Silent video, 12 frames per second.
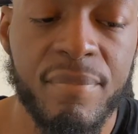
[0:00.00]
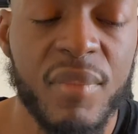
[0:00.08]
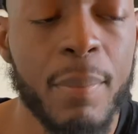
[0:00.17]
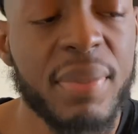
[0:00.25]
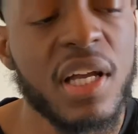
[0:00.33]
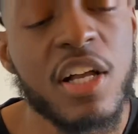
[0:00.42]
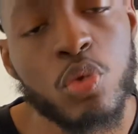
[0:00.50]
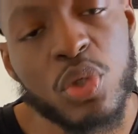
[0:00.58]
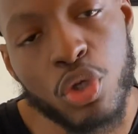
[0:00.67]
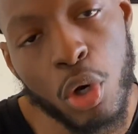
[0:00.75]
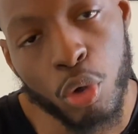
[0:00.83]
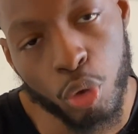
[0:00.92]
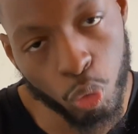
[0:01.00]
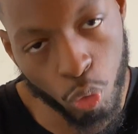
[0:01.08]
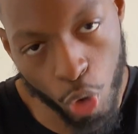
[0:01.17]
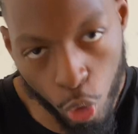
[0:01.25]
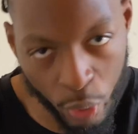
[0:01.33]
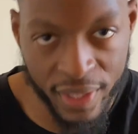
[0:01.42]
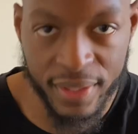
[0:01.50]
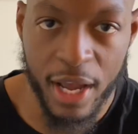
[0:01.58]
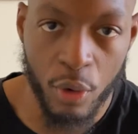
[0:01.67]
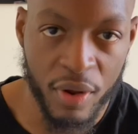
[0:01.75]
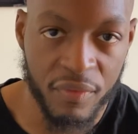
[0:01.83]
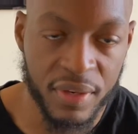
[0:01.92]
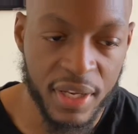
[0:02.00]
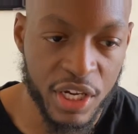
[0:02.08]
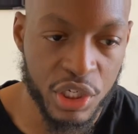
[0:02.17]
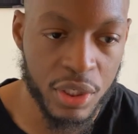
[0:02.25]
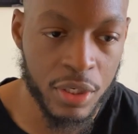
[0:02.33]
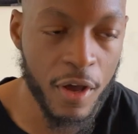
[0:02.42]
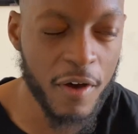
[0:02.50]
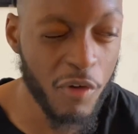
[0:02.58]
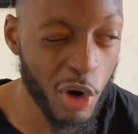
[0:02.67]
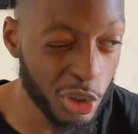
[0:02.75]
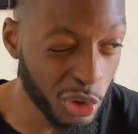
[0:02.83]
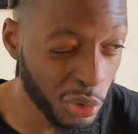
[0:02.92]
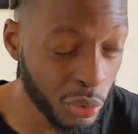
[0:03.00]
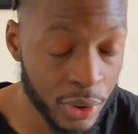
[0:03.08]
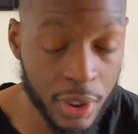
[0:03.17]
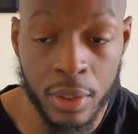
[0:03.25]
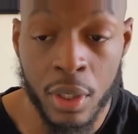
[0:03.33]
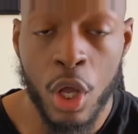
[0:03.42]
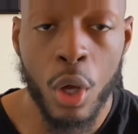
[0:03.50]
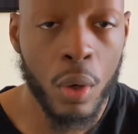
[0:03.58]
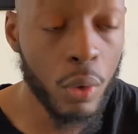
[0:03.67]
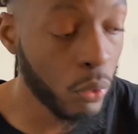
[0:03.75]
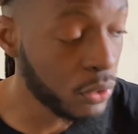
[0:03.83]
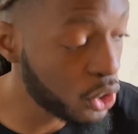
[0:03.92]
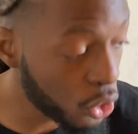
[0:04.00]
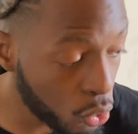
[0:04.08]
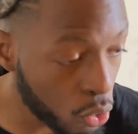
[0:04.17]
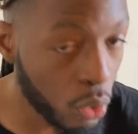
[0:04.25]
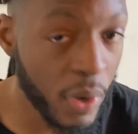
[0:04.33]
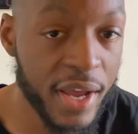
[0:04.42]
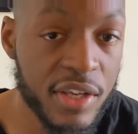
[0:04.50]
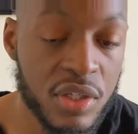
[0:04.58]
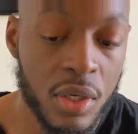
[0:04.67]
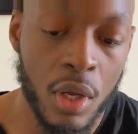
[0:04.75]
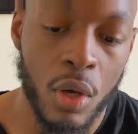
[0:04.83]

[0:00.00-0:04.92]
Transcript: because we don't grow in that revelation of our union to Christ,